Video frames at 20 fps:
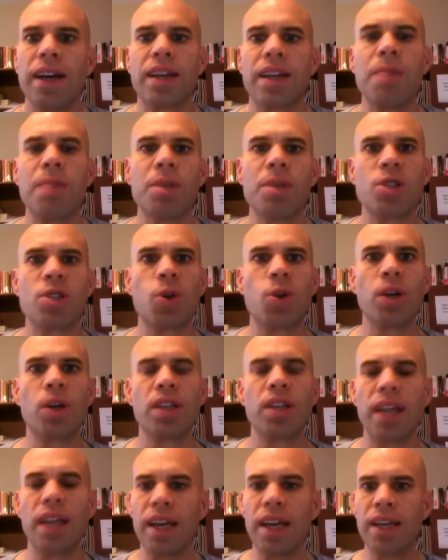Keep it
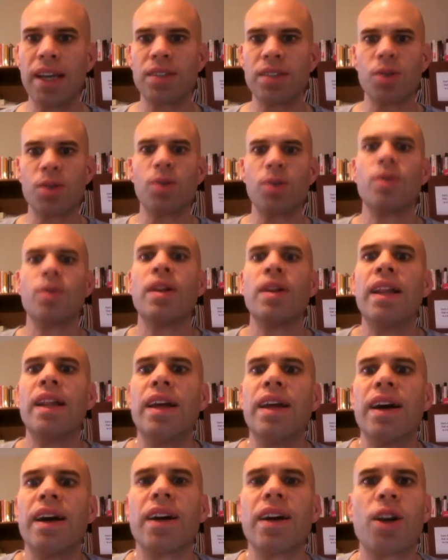short today. So
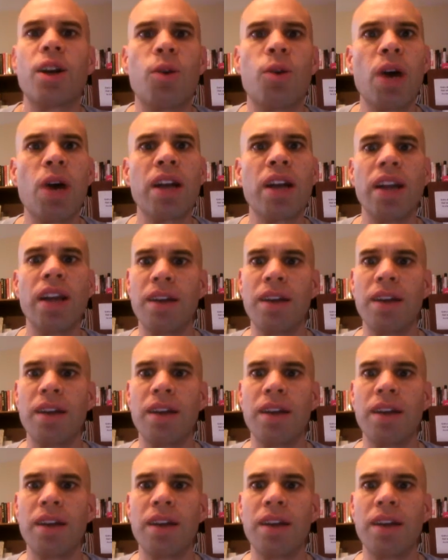I got to run.